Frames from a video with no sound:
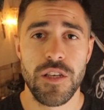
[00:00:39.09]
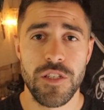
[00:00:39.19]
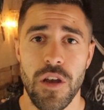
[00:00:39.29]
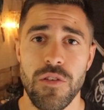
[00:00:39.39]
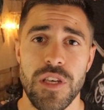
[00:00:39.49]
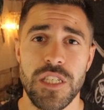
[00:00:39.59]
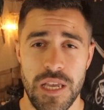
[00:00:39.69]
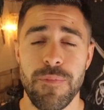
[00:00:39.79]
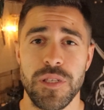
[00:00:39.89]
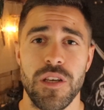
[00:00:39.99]
So
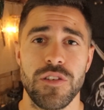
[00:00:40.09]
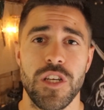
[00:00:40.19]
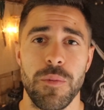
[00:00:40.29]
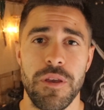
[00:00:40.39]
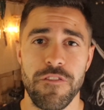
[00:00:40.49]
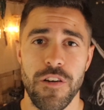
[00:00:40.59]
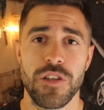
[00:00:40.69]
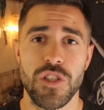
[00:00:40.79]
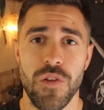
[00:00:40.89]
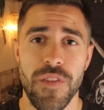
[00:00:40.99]
this episode's going to be
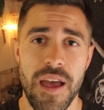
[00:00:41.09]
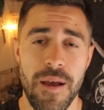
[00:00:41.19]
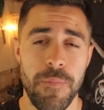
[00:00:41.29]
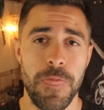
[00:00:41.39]
focused on that.